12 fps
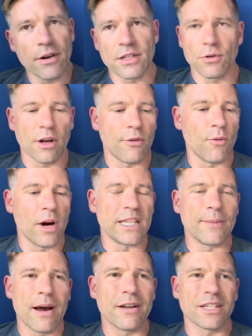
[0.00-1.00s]
I was kind of writing
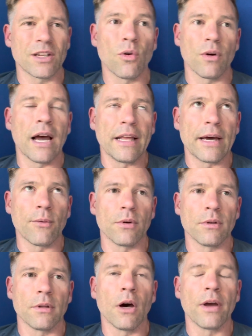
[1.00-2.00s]
them out. I said, oh, and that
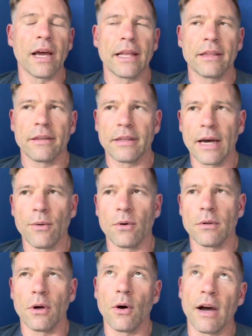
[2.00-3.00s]
one. Oh, yeah, and that
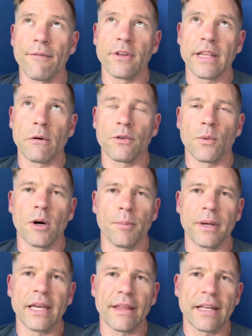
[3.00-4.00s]
one. Oh, I haven't done that one for a while.
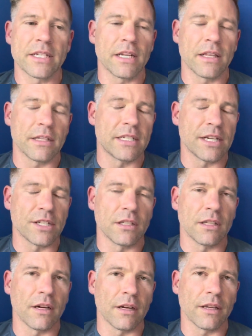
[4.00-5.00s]
But yeah, that's another session
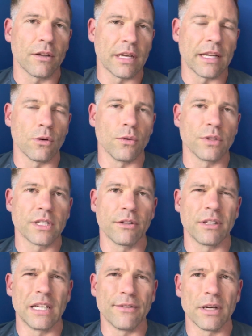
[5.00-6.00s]
that I can also
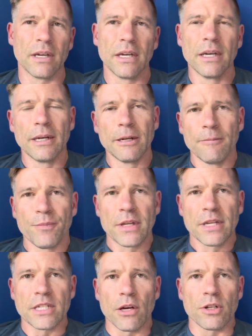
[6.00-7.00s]
deliver.
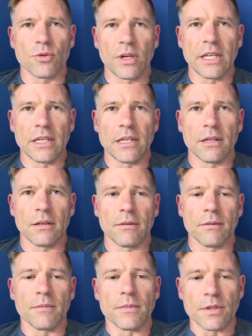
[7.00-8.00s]
So it's really
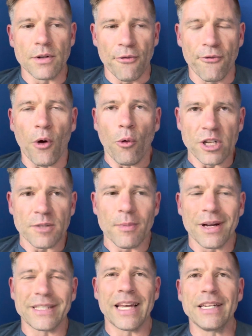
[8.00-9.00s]
focus
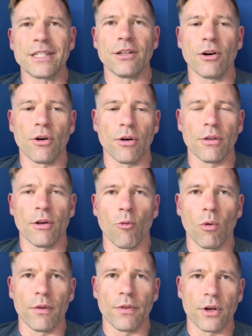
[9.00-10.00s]
my attention on
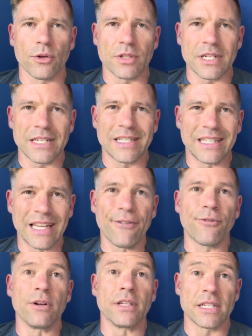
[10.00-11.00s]
what those
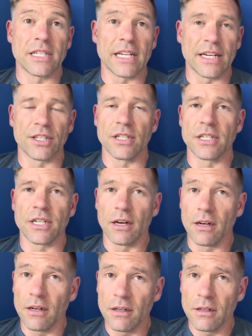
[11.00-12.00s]
different sessions
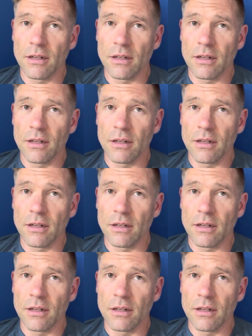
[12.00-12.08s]
are.